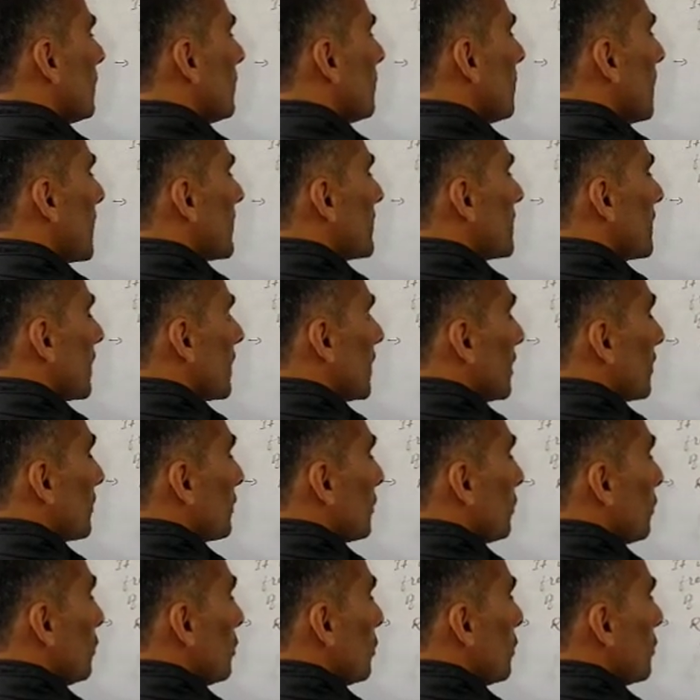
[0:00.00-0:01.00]
by
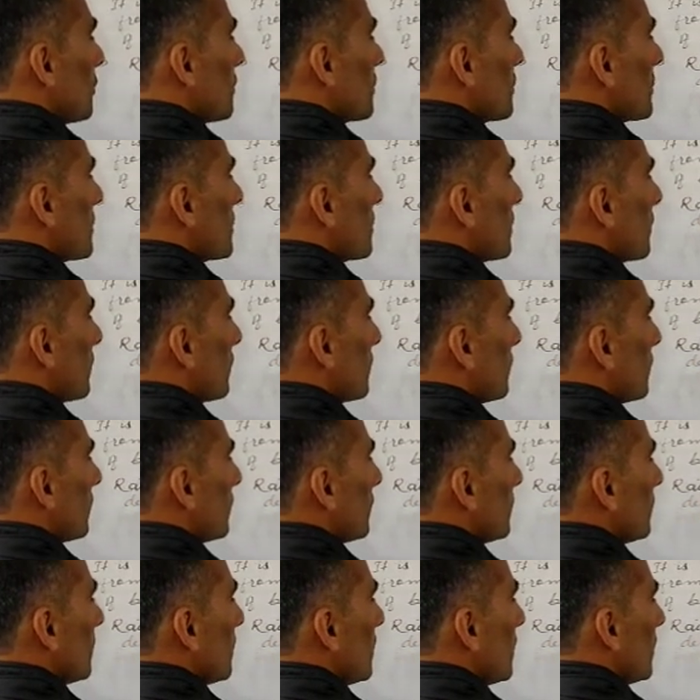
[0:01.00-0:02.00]
taking loans
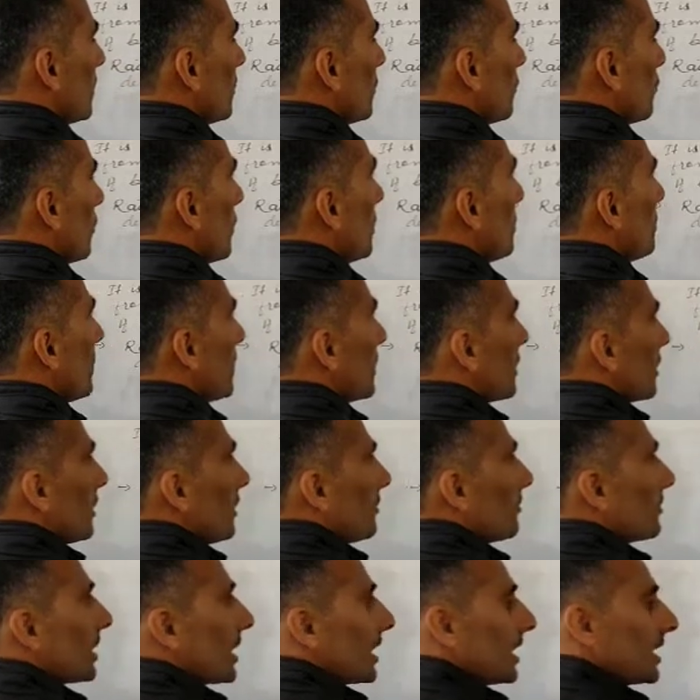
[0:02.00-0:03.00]
will be
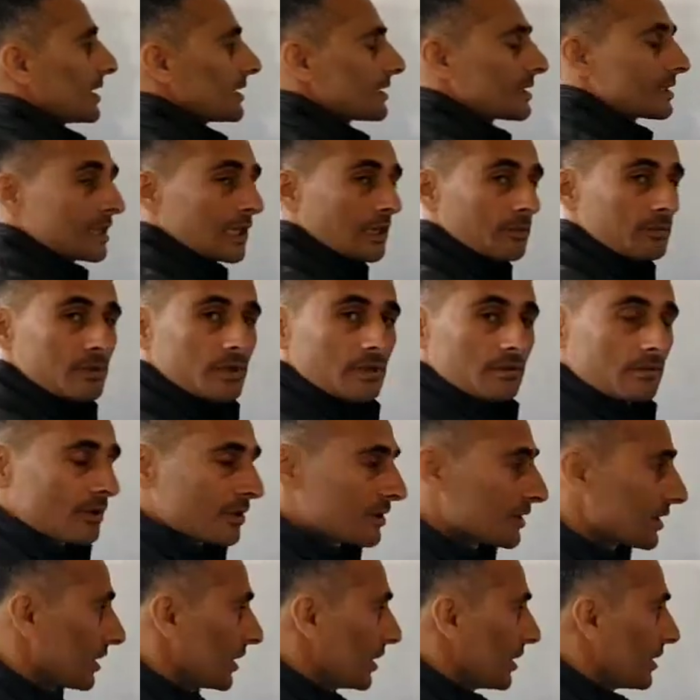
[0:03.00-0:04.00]
termed as capital
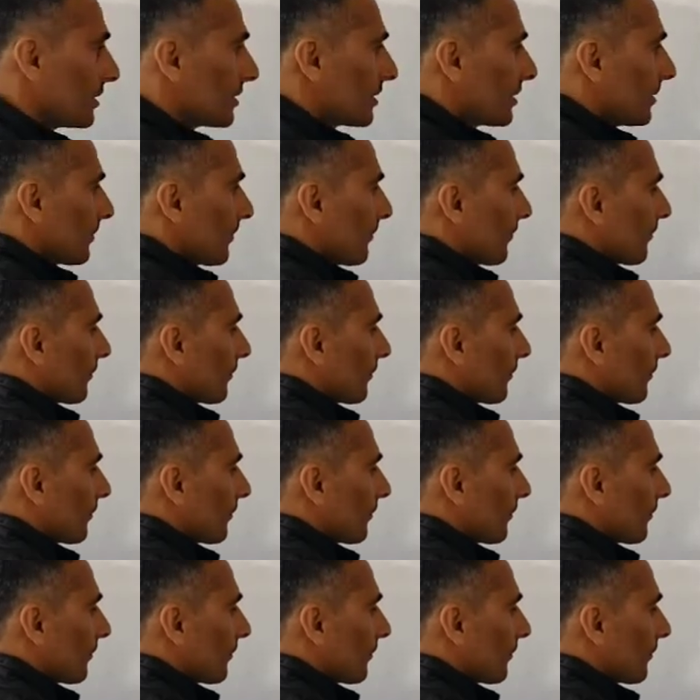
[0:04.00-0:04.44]
receipt.